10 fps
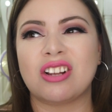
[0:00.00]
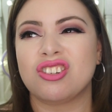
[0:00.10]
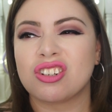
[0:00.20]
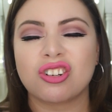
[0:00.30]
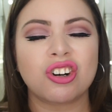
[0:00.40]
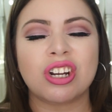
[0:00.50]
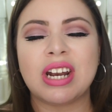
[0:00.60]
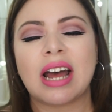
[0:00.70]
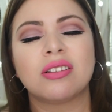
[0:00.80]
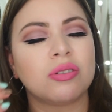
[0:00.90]
I just
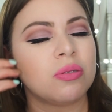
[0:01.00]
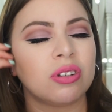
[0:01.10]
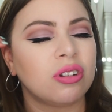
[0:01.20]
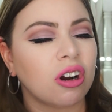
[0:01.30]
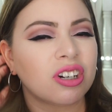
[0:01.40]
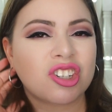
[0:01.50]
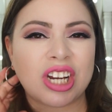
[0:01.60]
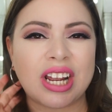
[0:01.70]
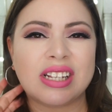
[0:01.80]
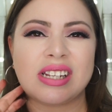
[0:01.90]
could not do the dark
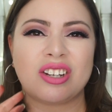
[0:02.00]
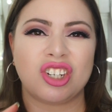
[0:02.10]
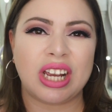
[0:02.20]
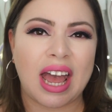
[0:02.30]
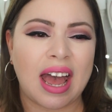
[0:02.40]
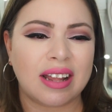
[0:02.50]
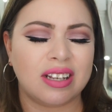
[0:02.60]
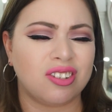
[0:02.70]
shades that she had.